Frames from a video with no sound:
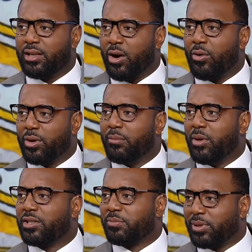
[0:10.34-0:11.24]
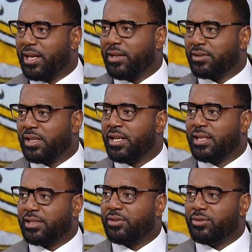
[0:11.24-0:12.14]
code amongst players
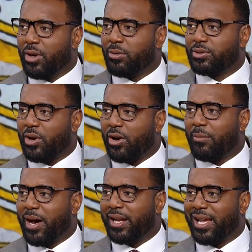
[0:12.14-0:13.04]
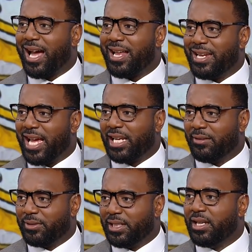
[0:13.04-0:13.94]
that you don't talk about a guy
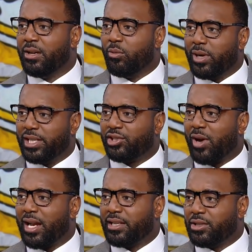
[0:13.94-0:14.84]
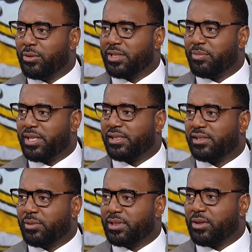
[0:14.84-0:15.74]
negatively when he's trying to do his
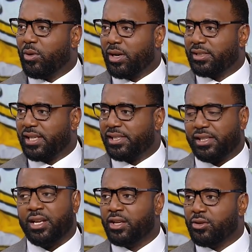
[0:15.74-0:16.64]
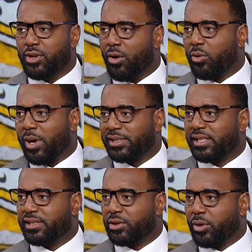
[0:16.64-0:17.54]
business with the organization. You don't question
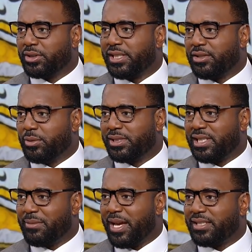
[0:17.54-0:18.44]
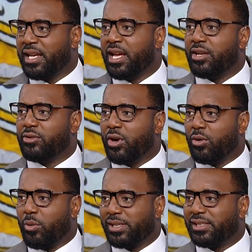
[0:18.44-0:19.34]
his loyalty to his teammates, and you don't
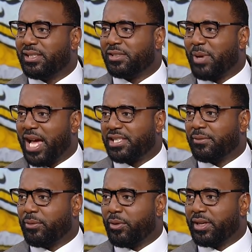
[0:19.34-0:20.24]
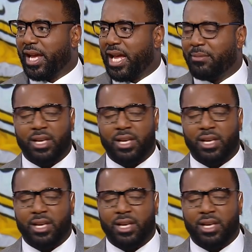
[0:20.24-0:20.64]
question his passion for the game.